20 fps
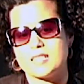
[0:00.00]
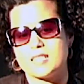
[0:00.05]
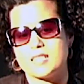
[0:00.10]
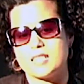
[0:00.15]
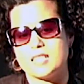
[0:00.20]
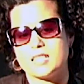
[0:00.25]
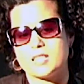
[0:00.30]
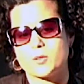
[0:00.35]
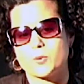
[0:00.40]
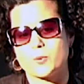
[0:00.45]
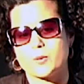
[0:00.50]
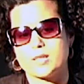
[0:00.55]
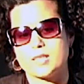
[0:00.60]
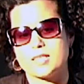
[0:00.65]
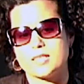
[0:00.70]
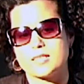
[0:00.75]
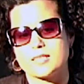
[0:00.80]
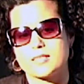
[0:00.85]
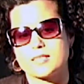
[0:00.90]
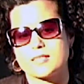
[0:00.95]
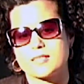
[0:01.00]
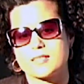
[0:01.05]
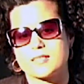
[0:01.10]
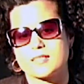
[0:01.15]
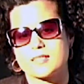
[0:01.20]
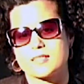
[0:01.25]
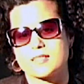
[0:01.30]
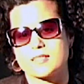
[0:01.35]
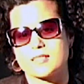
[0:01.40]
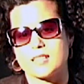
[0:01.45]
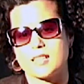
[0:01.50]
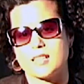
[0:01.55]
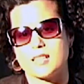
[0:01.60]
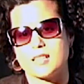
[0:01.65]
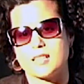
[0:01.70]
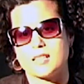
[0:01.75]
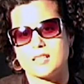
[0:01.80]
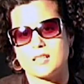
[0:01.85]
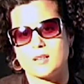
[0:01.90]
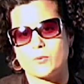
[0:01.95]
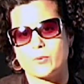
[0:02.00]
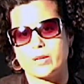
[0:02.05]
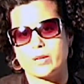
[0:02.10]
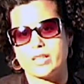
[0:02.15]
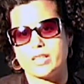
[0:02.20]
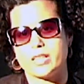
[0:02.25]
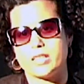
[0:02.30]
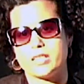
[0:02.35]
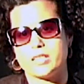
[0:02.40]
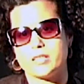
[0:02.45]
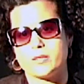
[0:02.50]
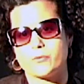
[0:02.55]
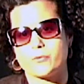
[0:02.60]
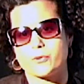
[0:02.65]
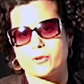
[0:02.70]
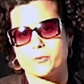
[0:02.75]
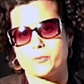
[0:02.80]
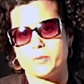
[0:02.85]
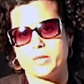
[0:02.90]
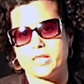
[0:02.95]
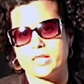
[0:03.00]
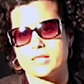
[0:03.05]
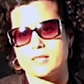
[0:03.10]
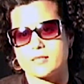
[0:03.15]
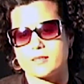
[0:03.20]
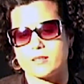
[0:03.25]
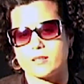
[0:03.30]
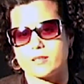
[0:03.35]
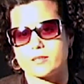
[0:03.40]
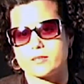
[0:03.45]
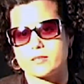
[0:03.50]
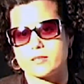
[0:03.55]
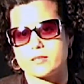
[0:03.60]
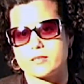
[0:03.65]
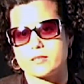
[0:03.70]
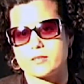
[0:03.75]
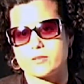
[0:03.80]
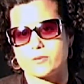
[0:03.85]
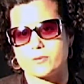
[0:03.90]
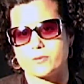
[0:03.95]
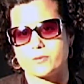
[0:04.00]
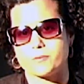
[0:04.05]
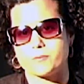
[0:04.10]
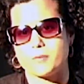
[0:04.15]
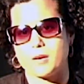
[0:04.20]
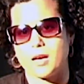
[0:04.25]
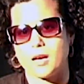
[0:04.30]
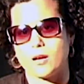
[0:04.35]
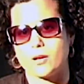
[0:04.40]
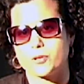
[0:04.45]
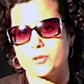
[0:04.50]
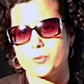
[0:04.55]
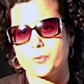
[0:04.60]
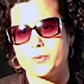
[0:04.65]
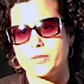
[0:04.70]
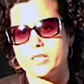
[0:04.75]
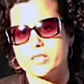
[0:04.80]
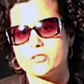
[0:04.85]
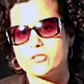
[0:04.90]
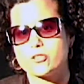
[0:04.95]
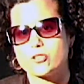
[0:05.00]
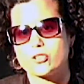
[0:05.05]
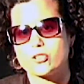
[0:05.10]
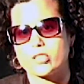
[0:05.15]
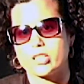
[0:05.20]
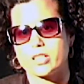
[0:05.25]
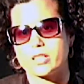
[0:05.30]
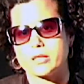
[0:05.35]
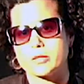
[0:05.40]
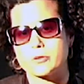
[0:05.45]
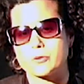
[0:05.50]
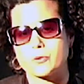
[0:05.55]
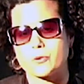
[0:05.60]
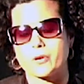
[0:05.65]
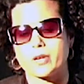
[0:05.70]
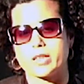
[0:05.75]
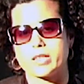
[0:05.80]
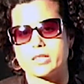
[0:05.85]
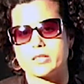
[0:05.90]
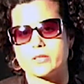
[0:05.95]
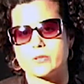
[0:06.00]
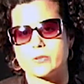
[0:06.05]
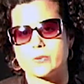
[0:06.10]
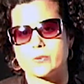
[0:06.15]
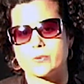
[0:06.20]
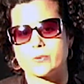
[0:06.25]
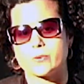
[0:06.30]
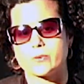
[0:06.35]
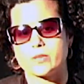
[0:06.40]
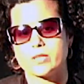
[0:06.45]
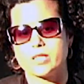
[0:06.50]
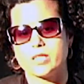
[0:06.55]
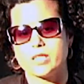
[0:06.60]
It was a way for me as an artist to outreach and try to